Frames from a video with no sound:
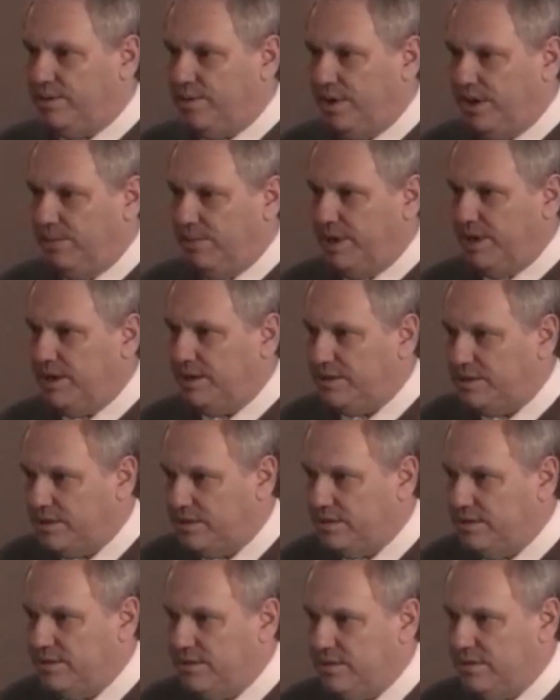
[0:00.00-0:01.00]
in 20
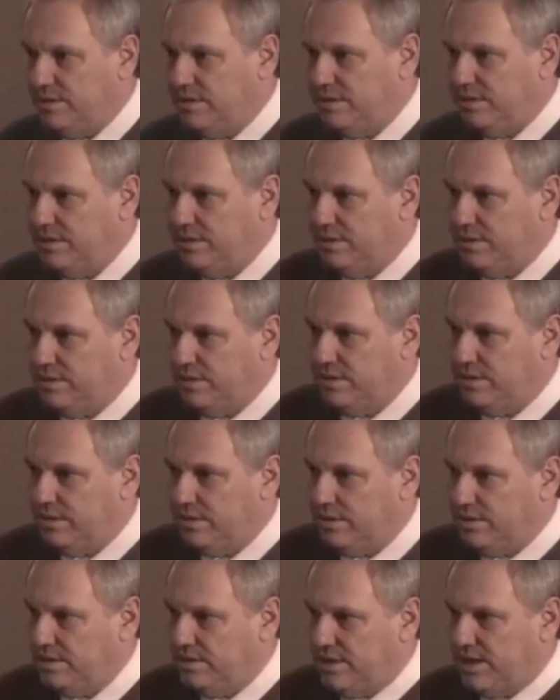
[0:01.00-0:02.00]
minutes.
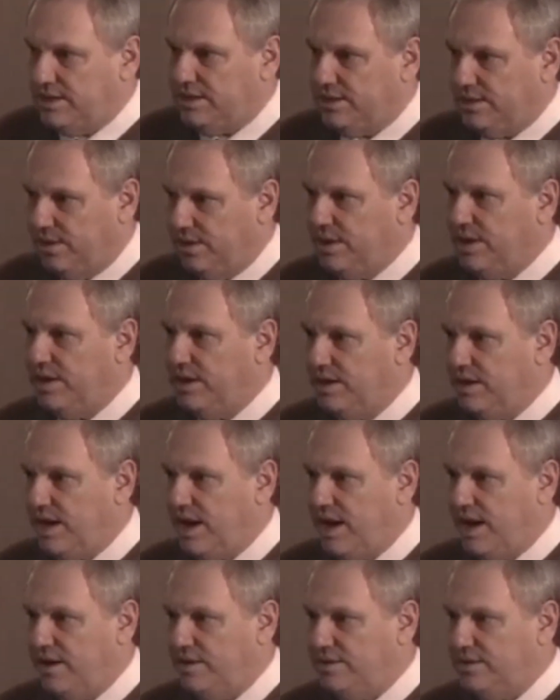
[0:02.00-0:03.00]
That's looking at the
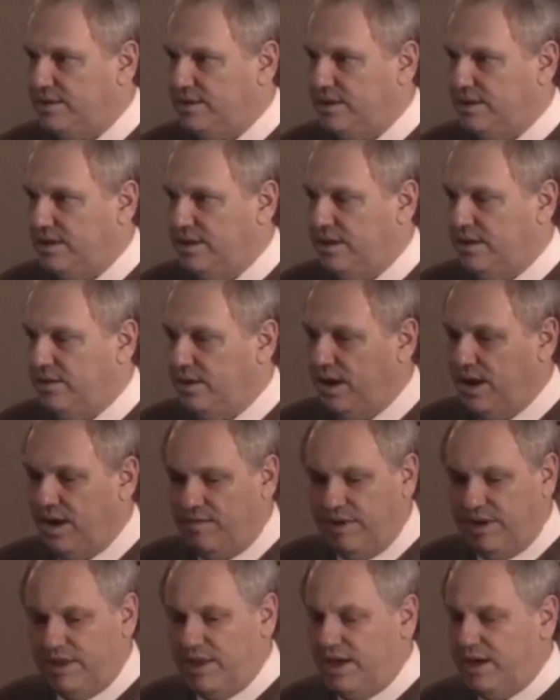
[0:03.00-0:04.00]
house. You know,
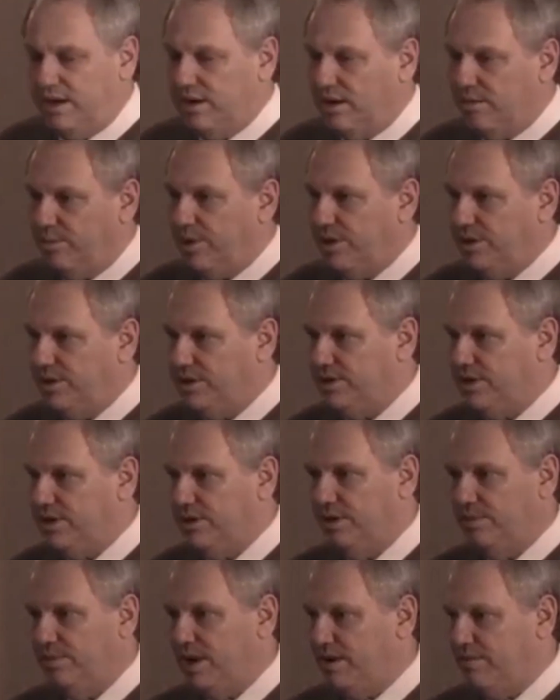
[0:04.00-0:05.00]
everything on our purchase
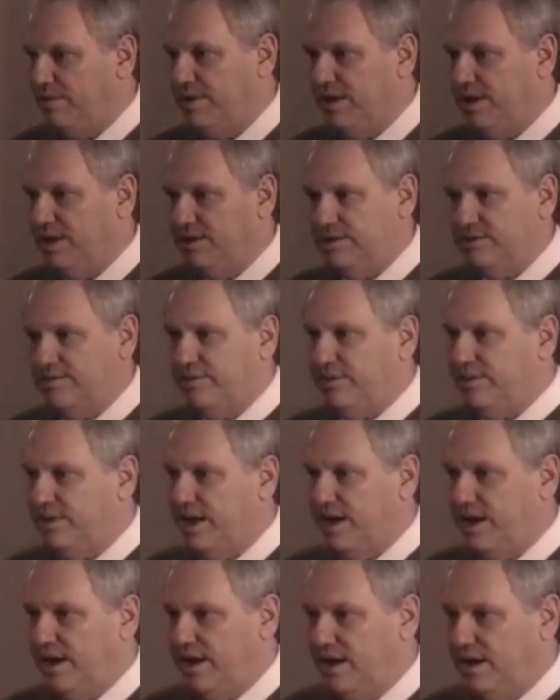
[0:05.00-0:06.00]
agreement, everything is filled
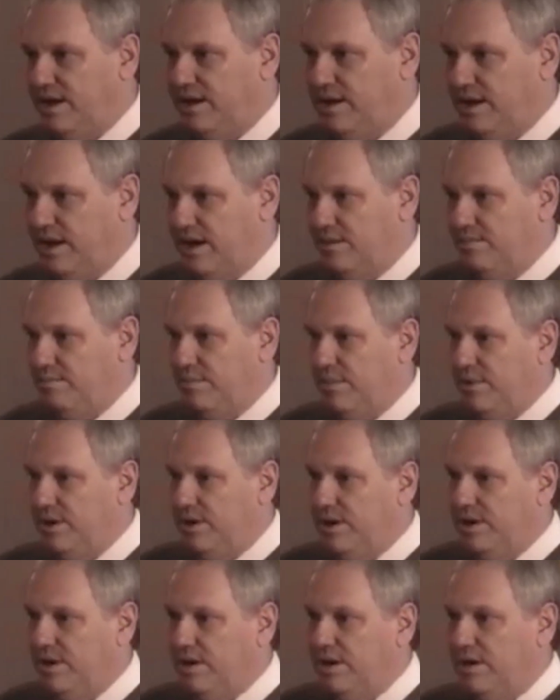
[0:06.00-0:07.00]
out ahead of time.
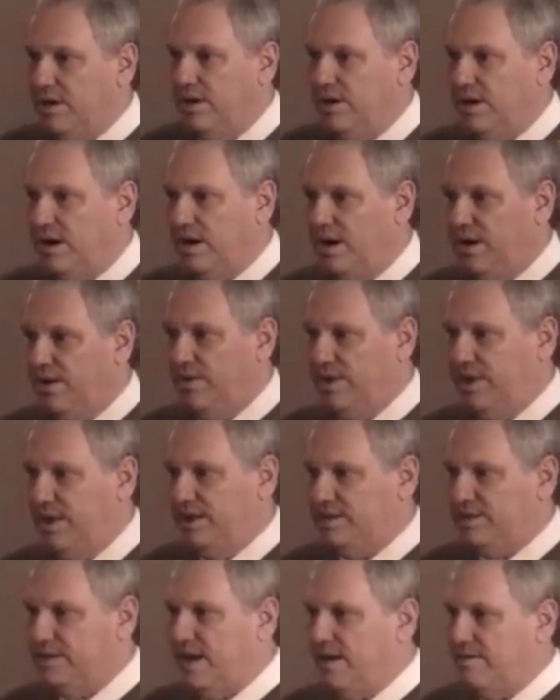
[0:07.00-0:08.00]
The only thing
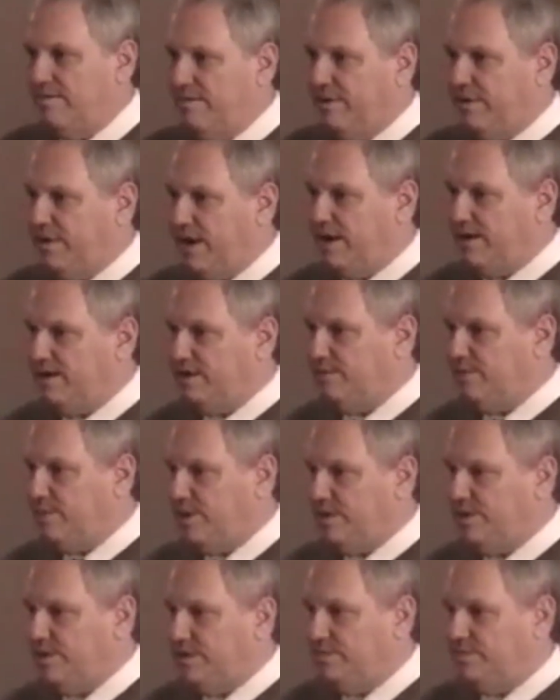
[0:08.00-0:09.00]
that's not filled out is the
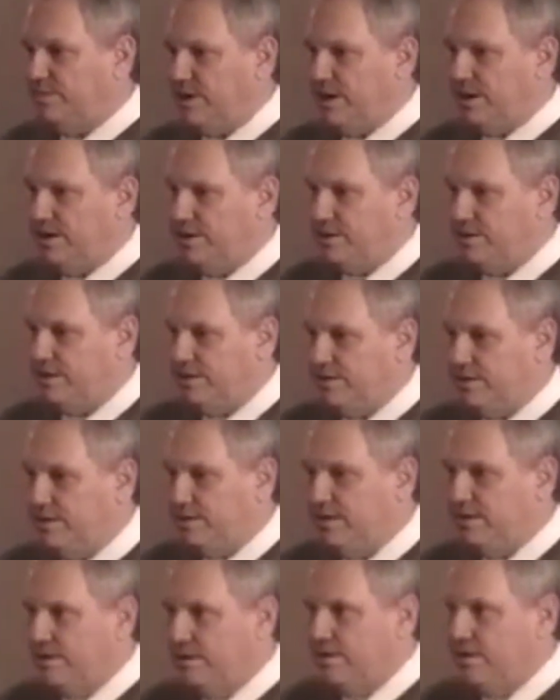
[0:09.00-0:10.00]
purchase price.
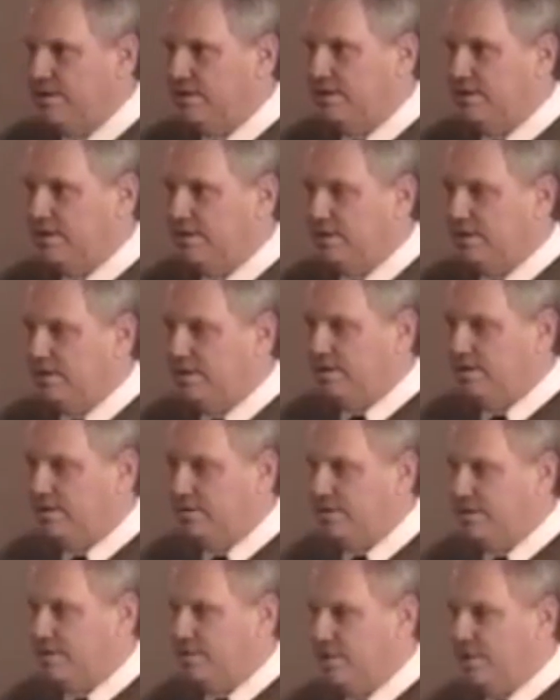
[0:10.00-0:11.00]

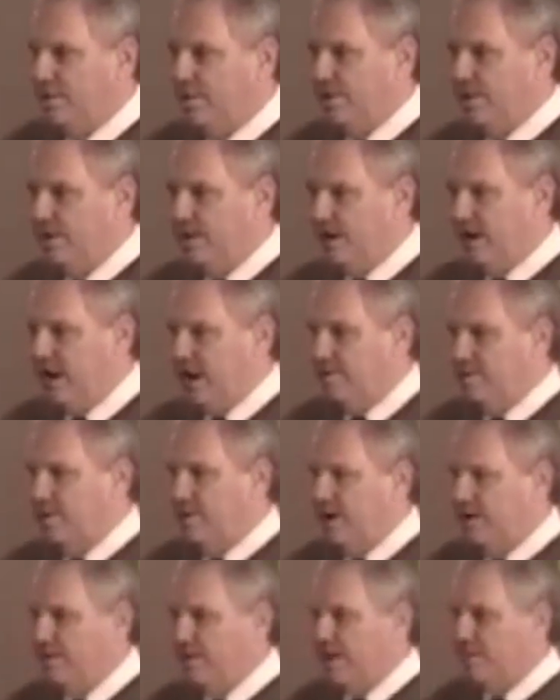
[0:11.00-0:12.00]
So we're going in to
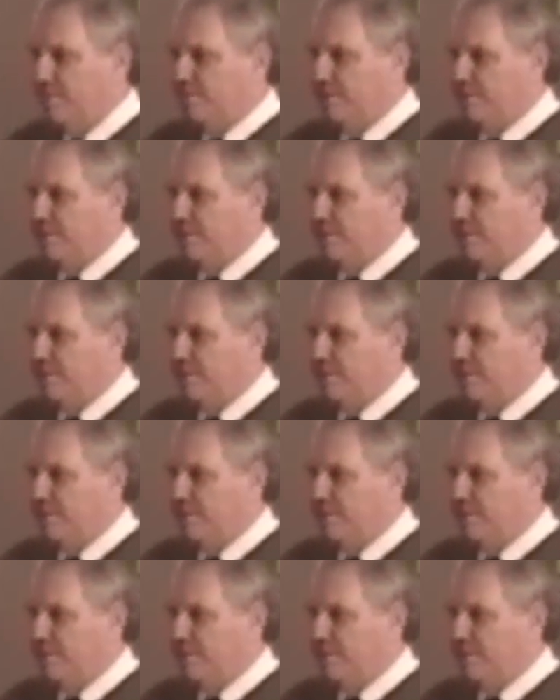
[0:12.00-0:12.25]
hammer out that